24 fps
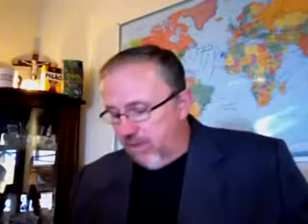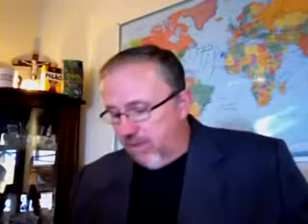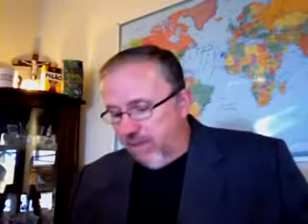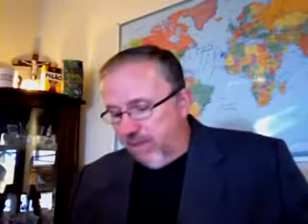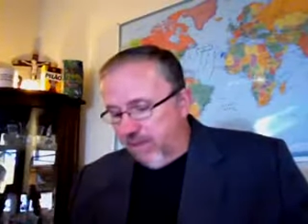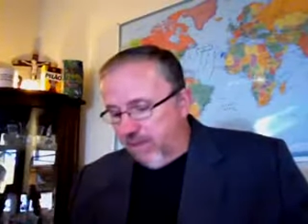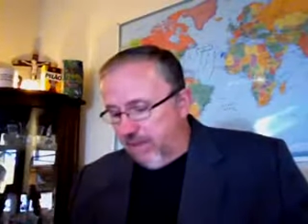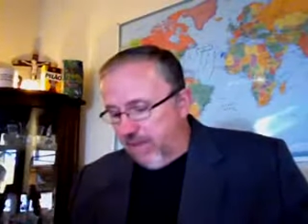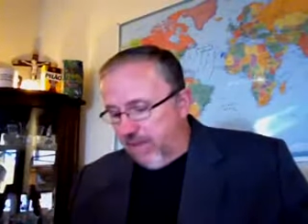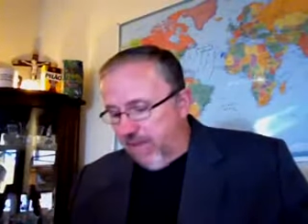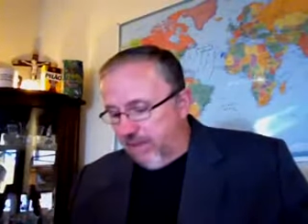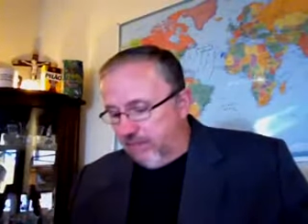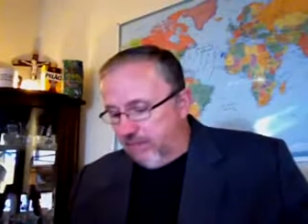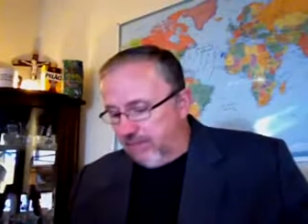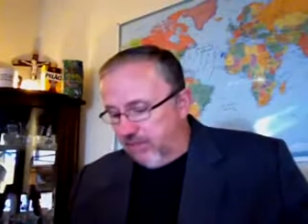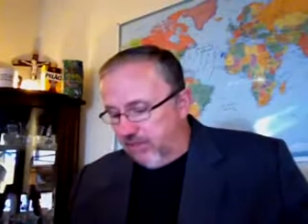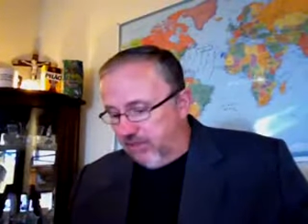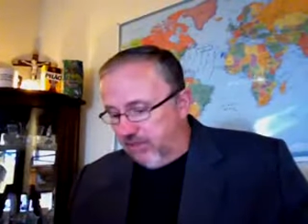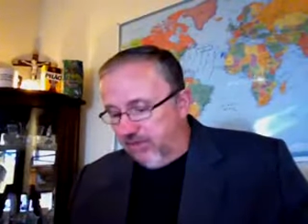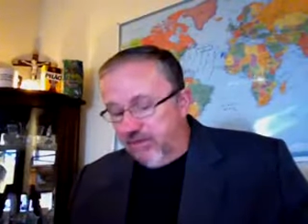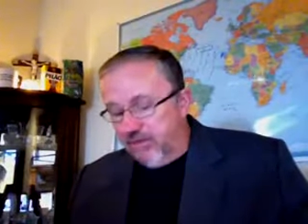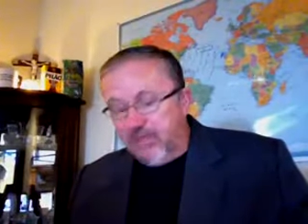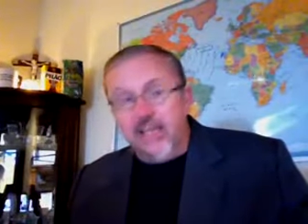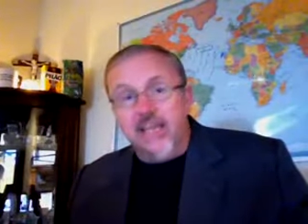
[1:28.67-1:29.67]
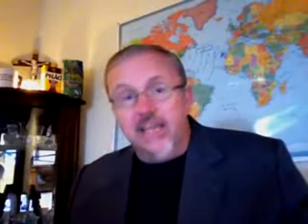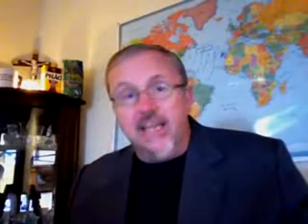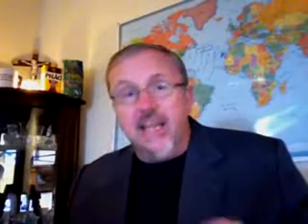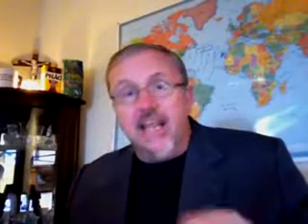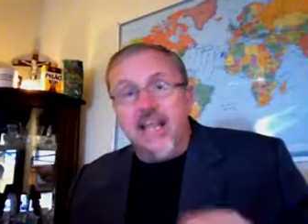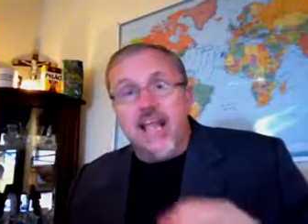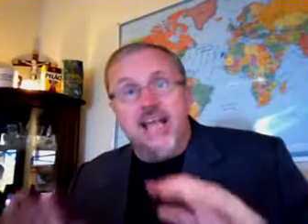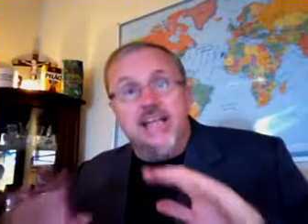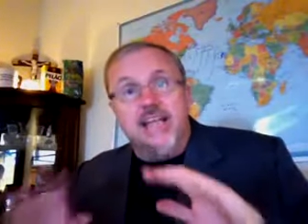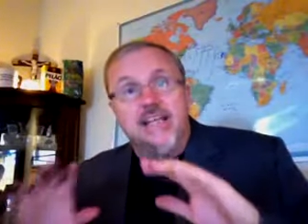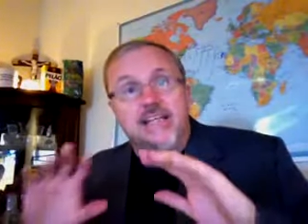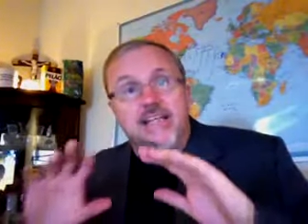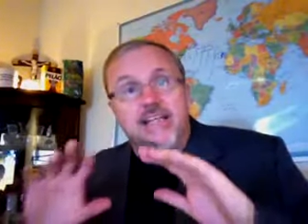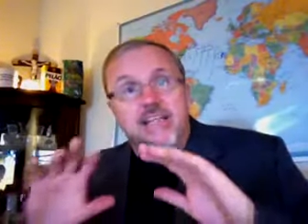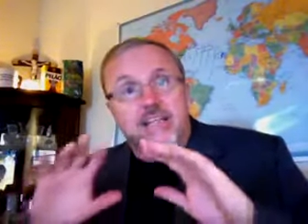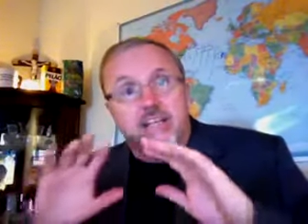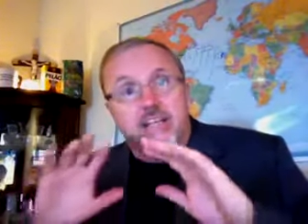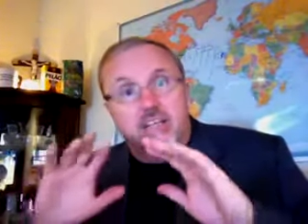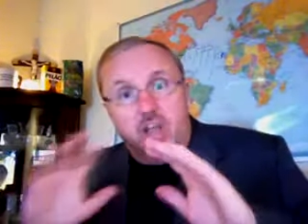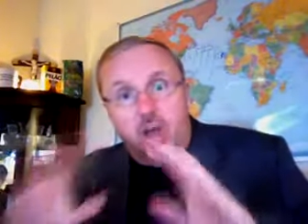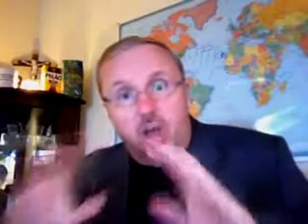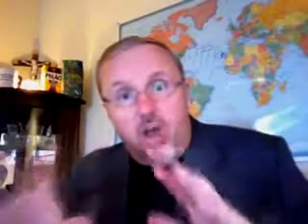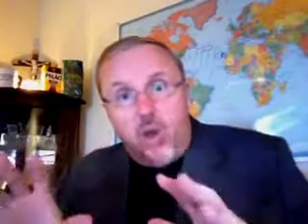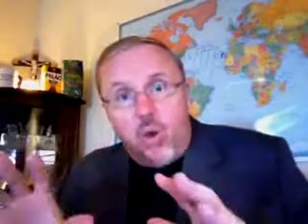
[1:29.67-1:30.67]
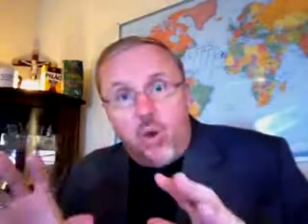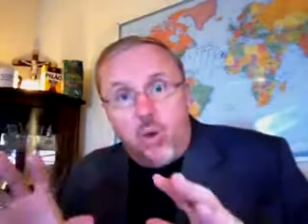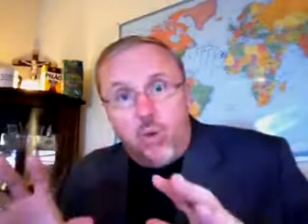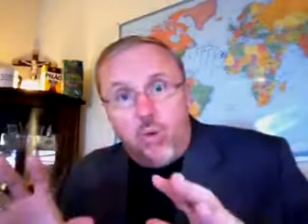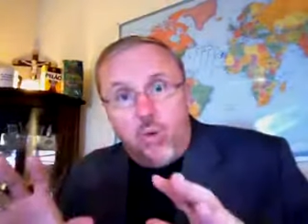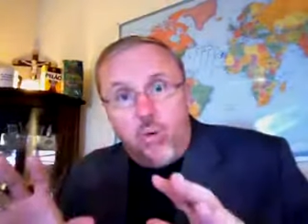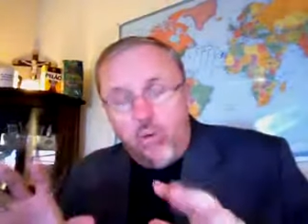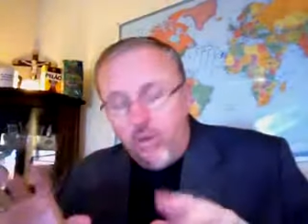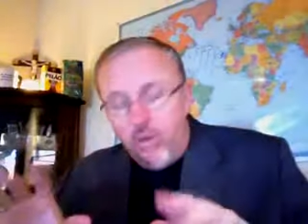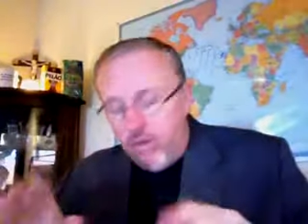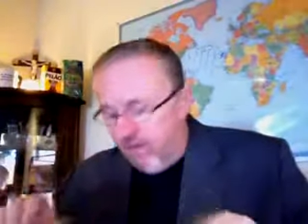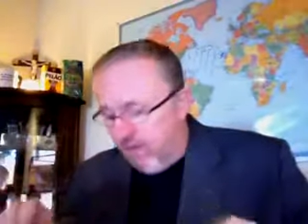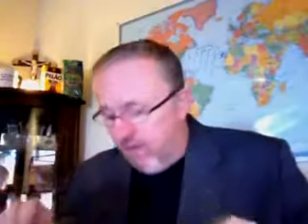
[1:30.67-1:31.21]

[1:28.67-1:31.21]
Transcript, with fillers: uh, absolutely, he had to go.